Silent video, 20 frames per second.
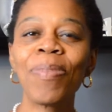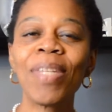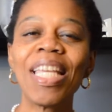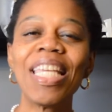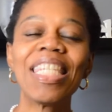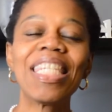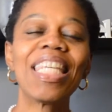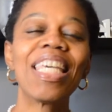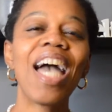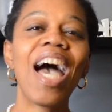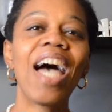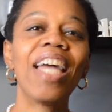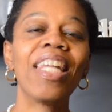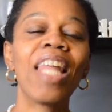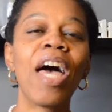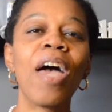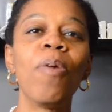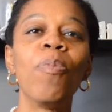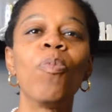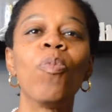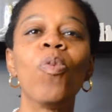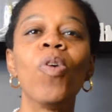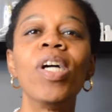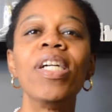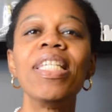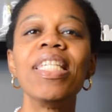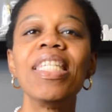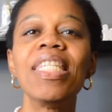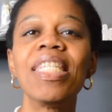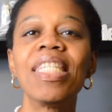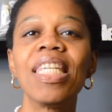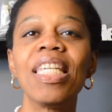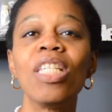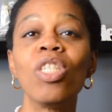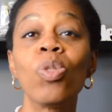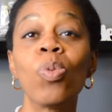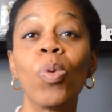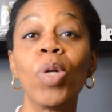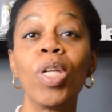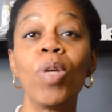See Guideline
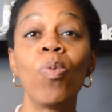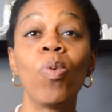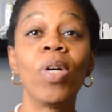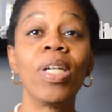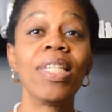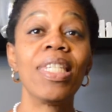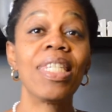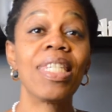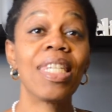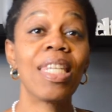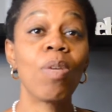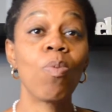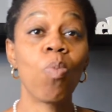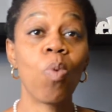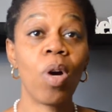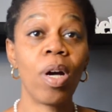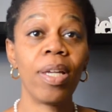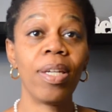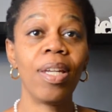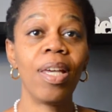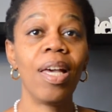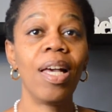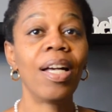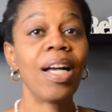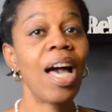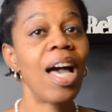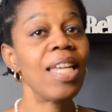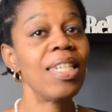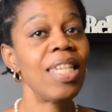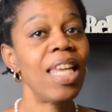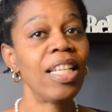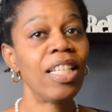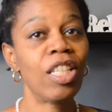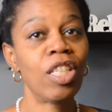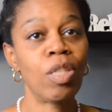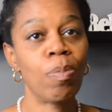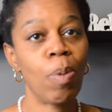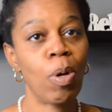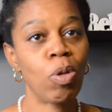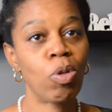1C21C1, contact
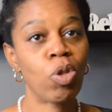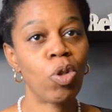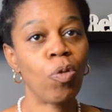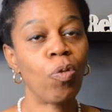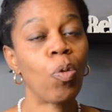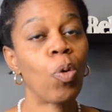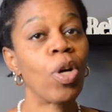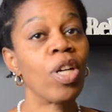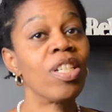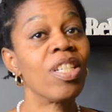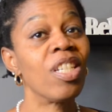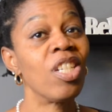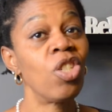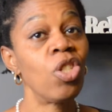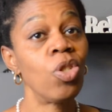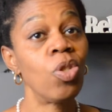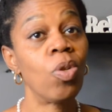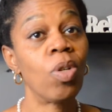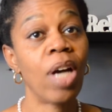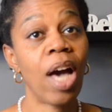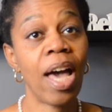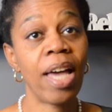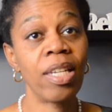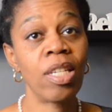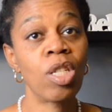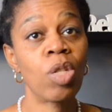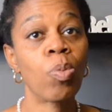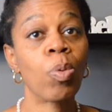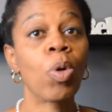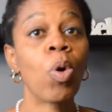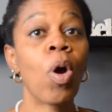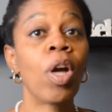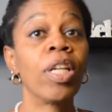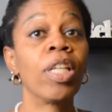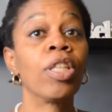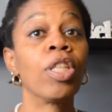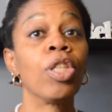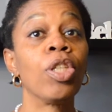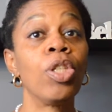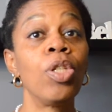exposure, for additional guidance
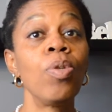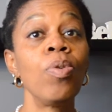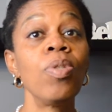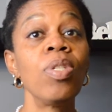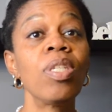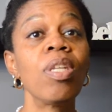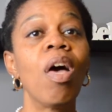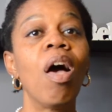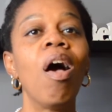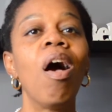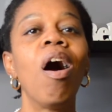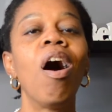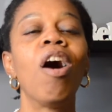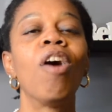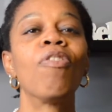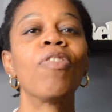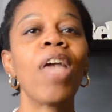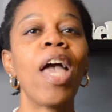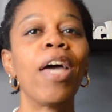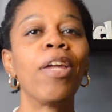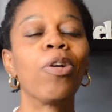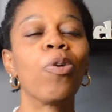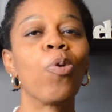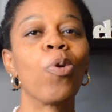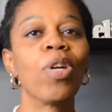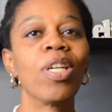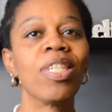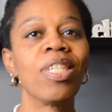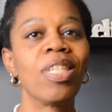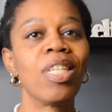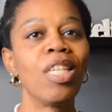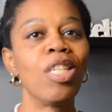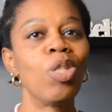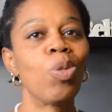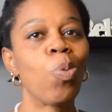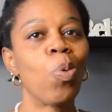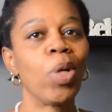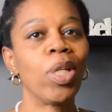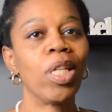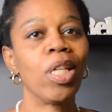regarding the use of Category
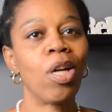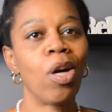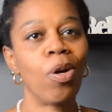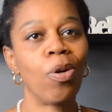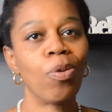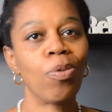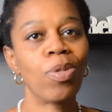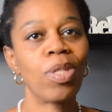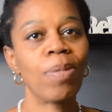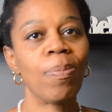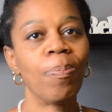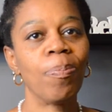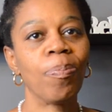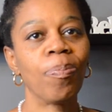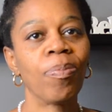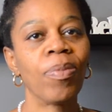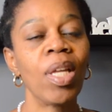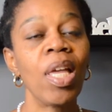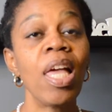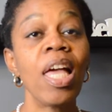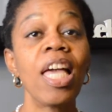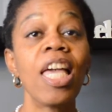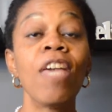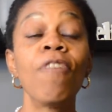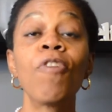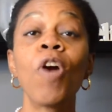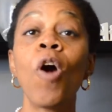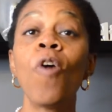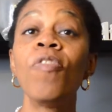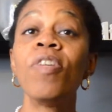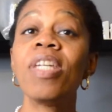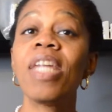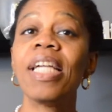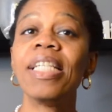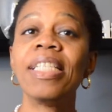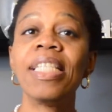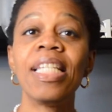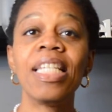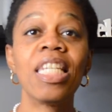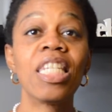Z20 codes. If
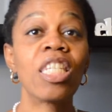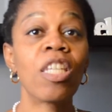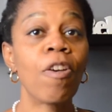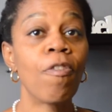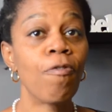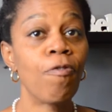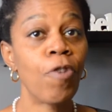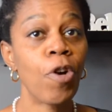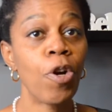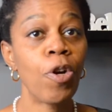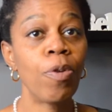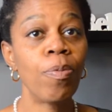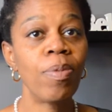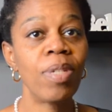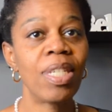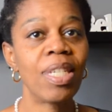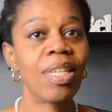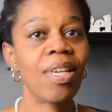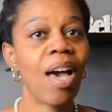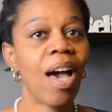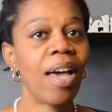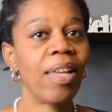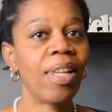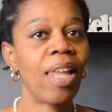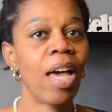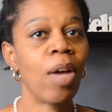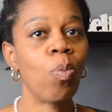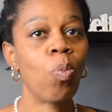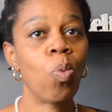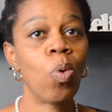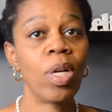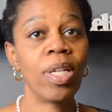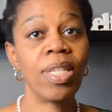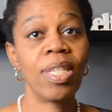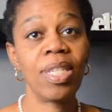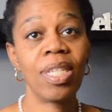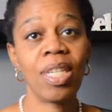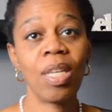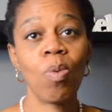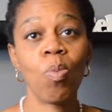COVID-19 is confirmed, see Guideline
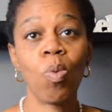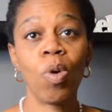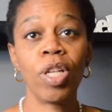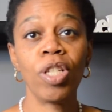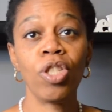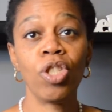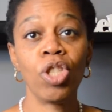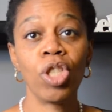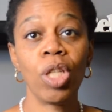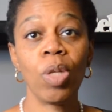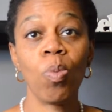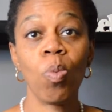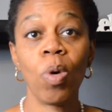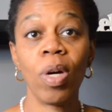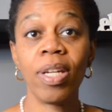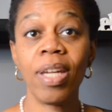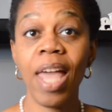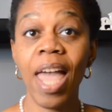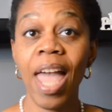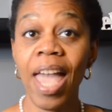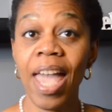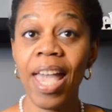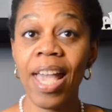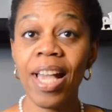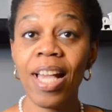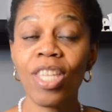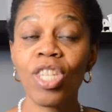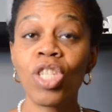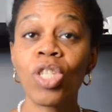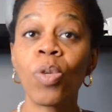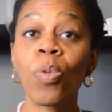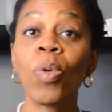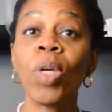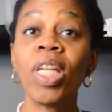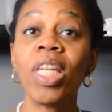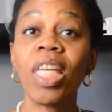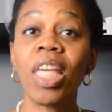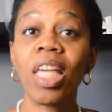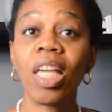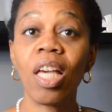1C1G1A,
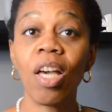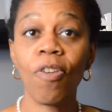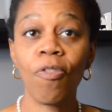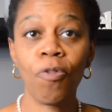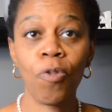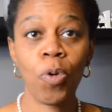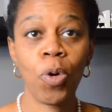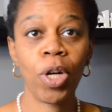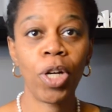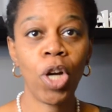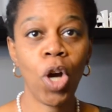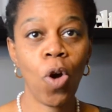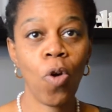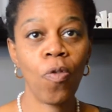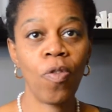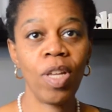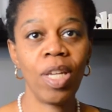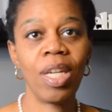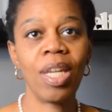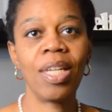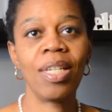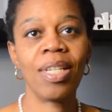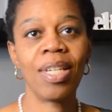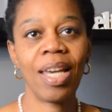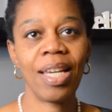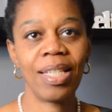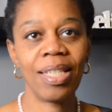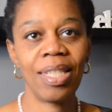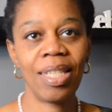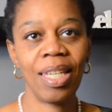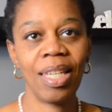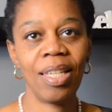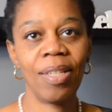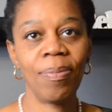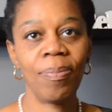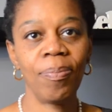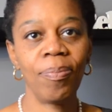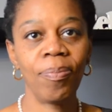screening for COVID-19.